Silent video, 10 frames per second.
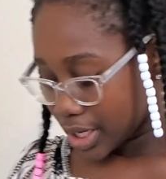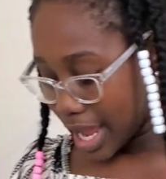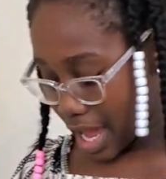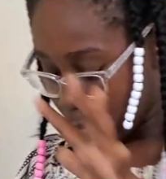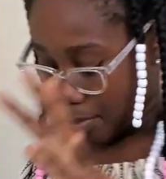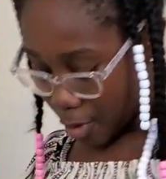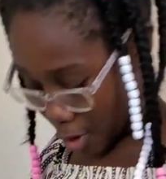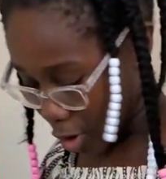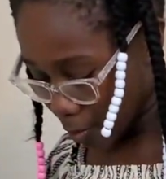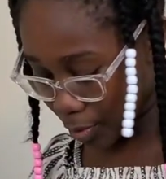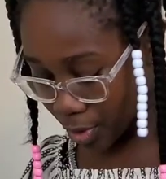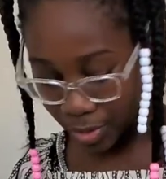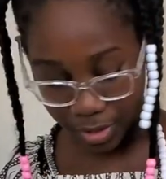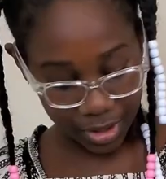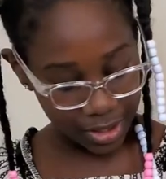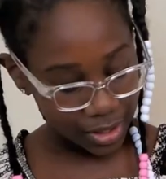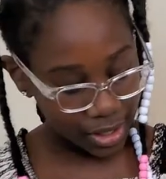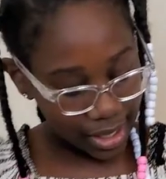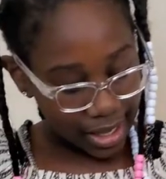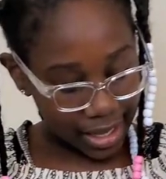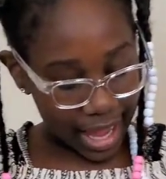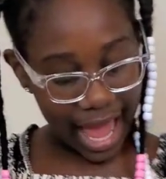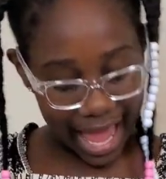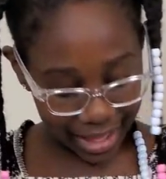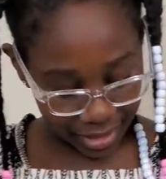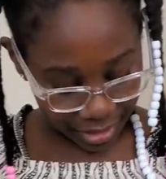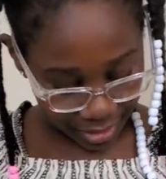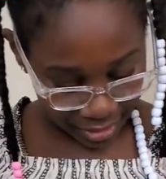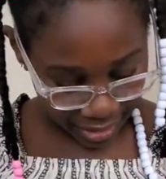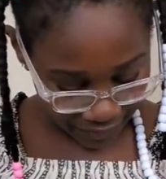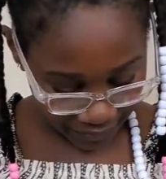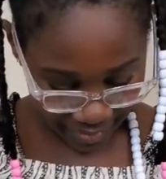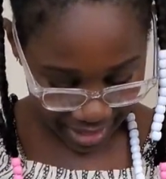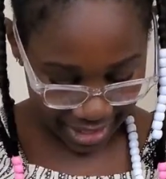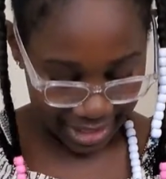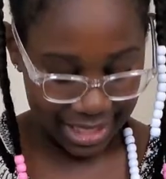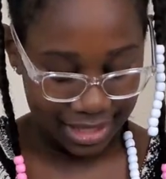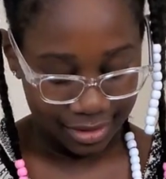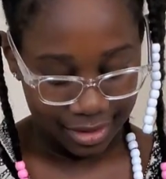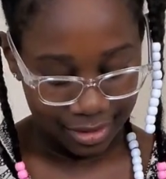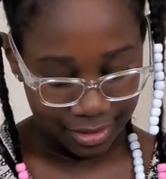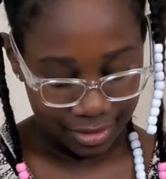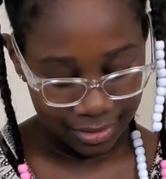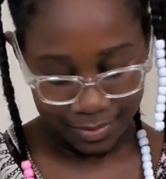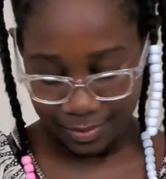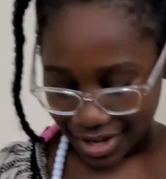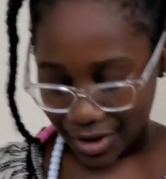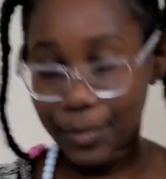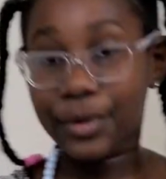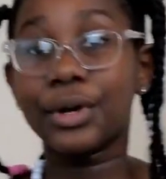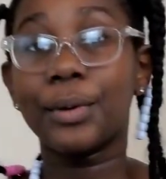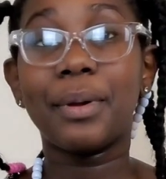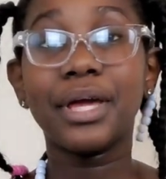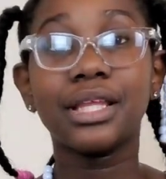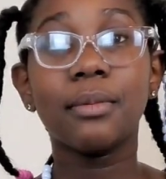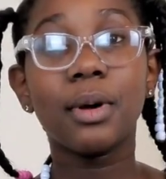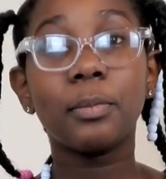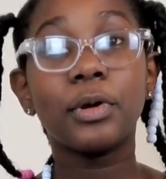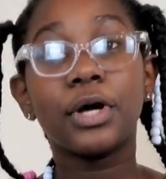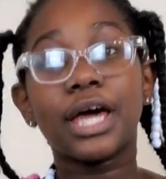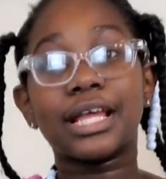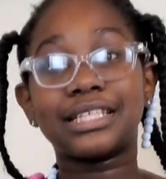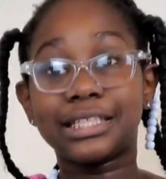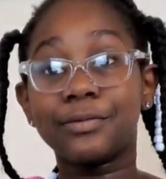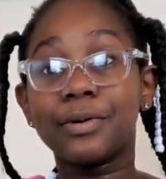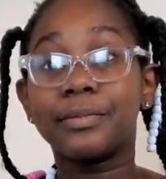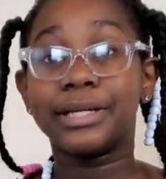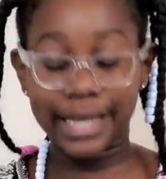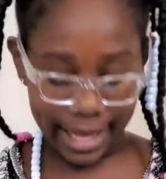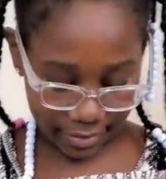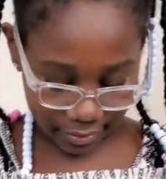and purple. I love making these colors. We're gonna pick them up and see what we get.